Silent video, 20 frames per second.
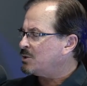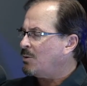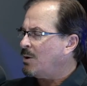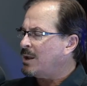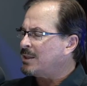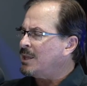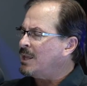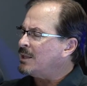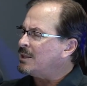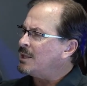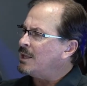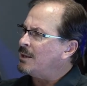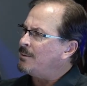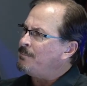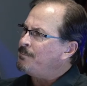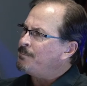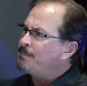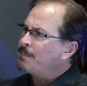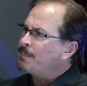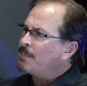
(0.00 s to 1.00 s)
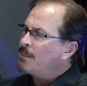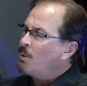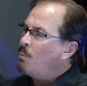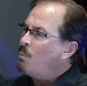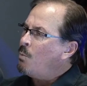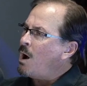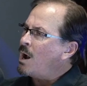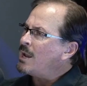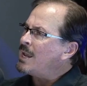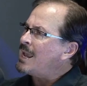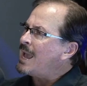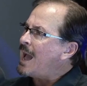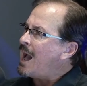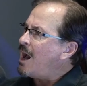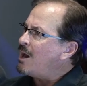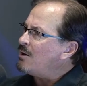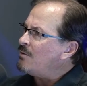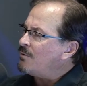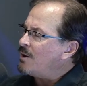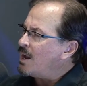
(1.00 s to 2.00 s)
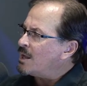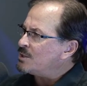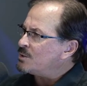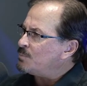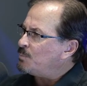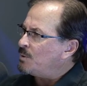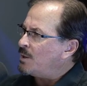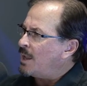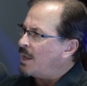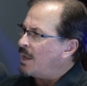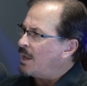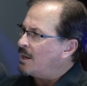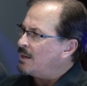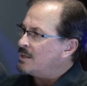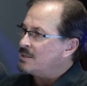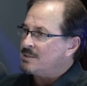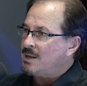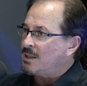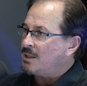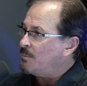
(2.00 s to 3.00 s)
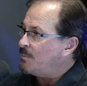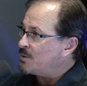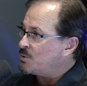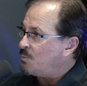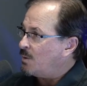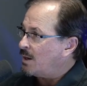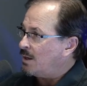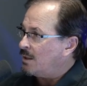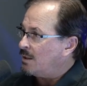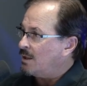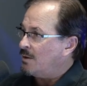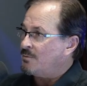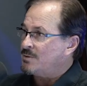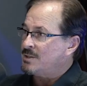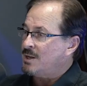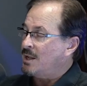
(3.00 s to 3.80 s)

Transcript: So I think that walking out of God's plan is not the best way to live.